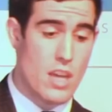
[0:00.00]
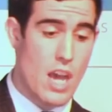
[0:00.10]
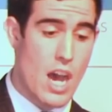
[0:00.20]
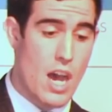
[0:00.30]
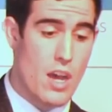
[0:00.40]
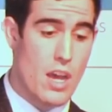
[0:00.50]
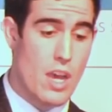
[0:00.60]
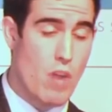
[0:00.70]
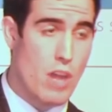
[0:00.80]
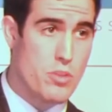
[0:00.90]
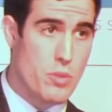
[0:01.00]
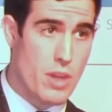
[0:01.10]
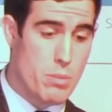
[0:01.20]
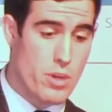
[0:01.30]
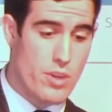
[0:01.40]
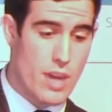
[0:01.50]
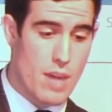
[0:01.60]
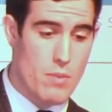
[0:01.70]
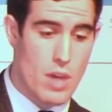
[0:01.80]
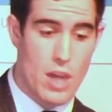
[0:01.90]
Iran's nuclear
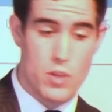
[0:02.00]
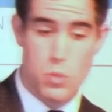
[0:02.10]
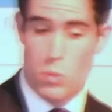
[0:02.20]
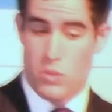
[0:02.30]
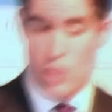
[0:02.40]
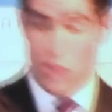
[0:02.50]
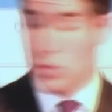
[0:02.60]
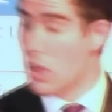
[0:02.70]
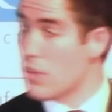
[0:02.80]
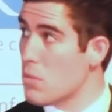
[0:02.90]
program towards nuclear